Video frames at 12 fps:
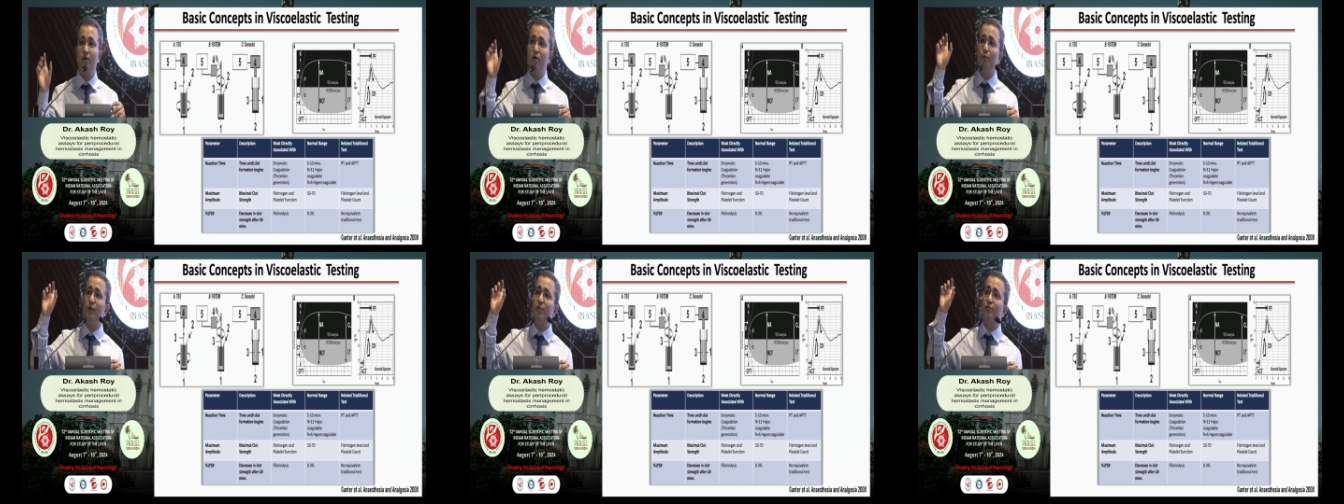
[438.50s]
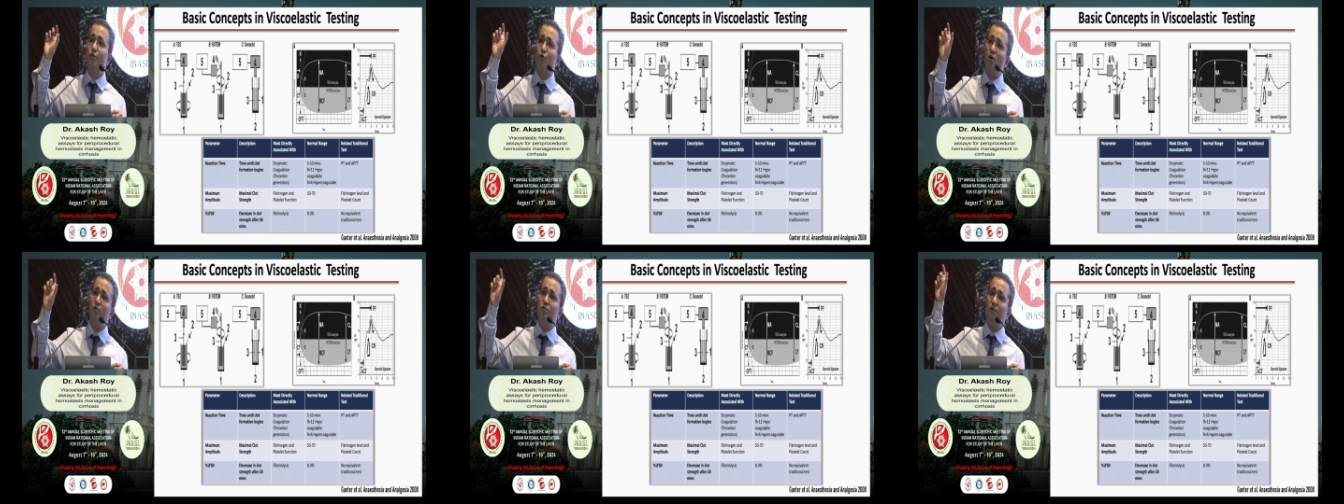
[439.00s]
which
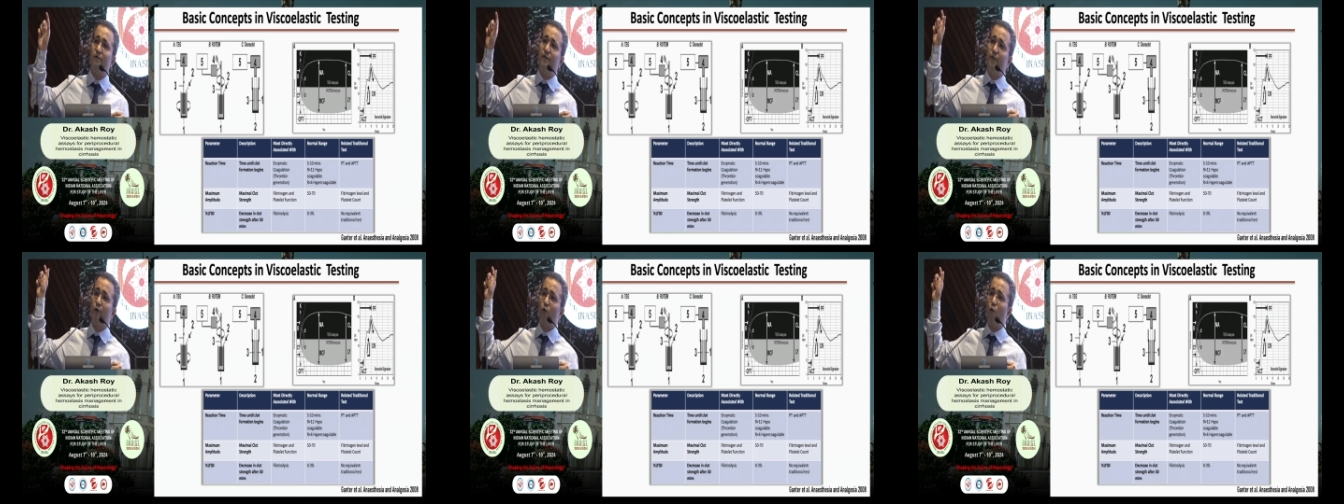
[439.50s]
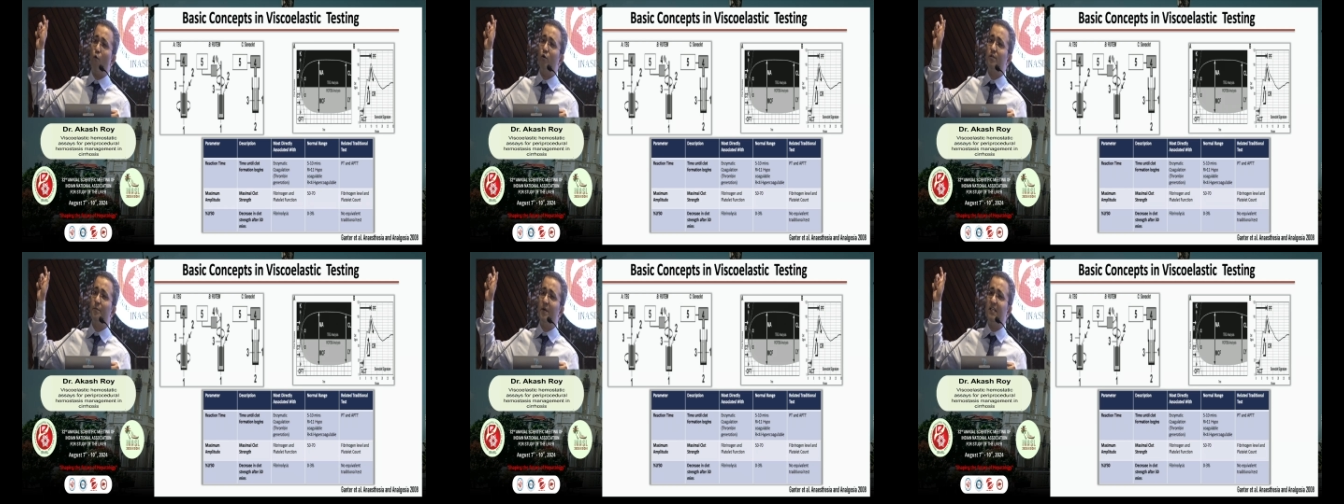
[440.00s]
sorts of if you're old
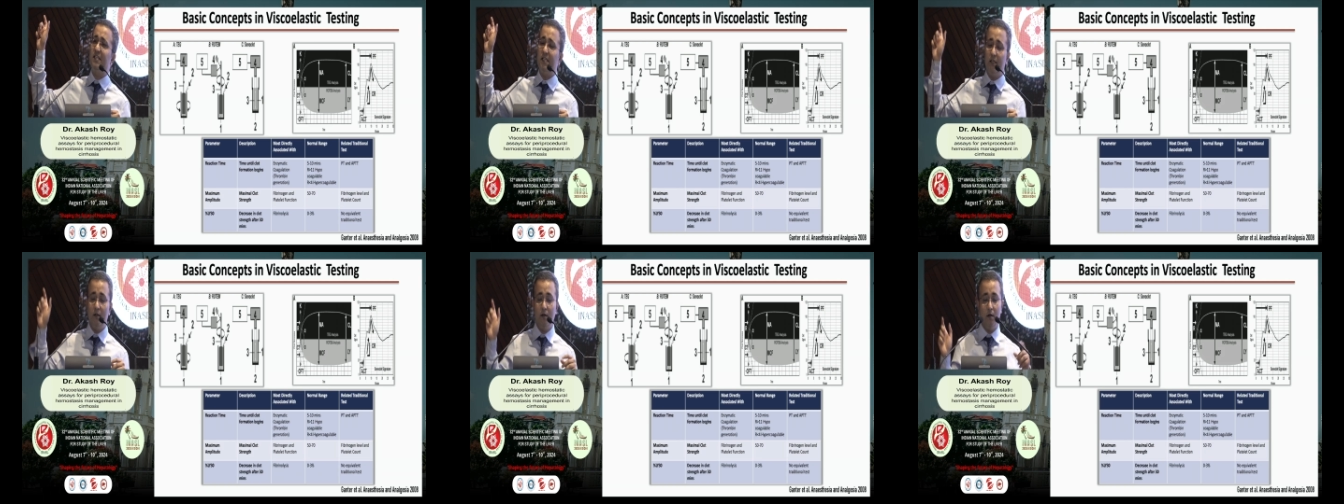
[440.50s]
PT,